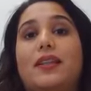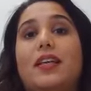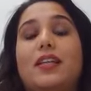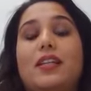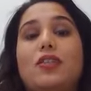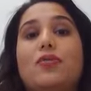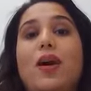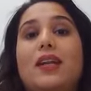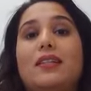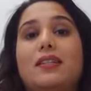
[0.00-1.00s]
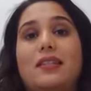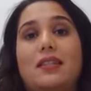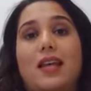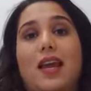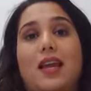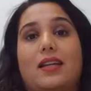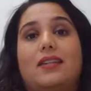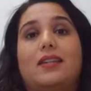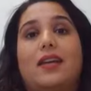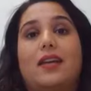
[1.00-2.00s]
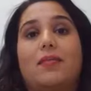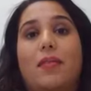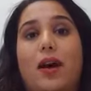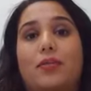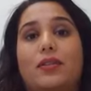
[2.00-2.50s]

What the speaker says: they need to understand their mouth,